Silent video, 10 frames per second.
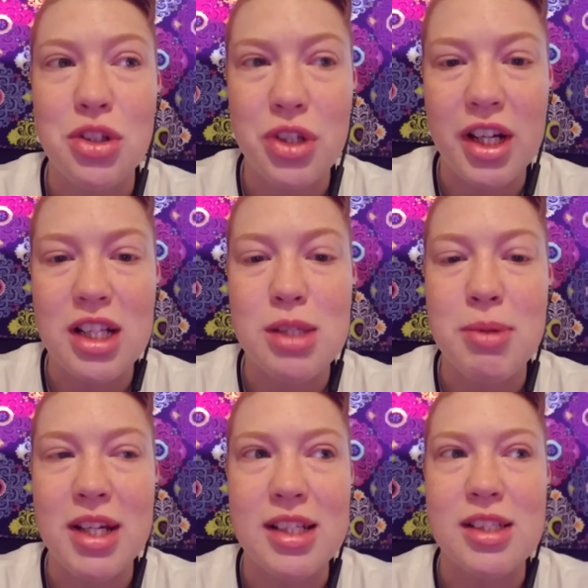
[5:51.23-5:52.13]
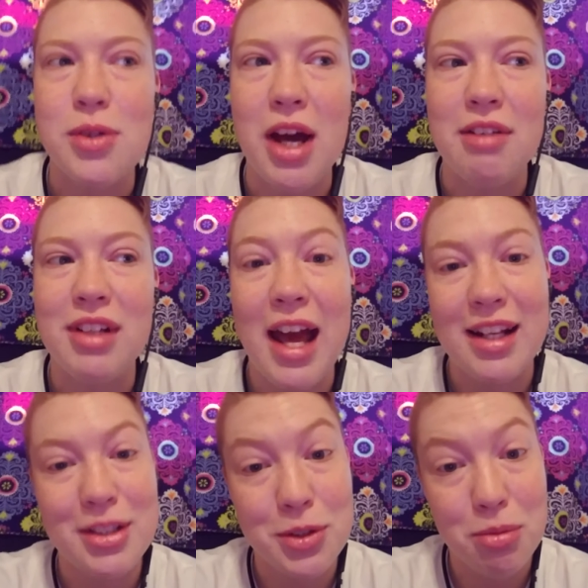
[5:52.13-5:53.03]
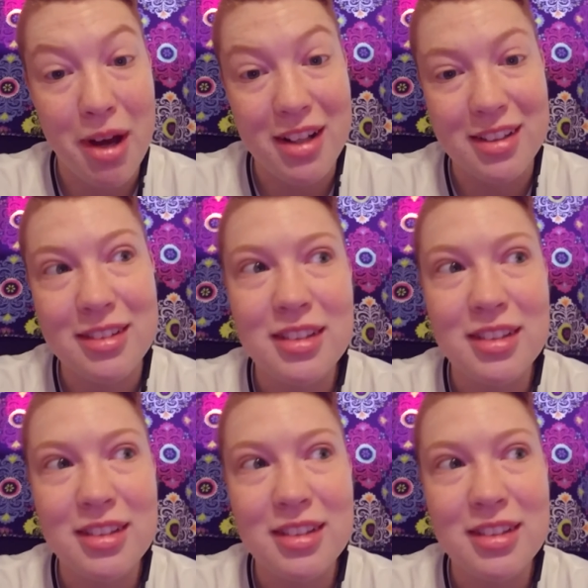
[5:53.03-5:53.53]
trans because you have an attitude about it.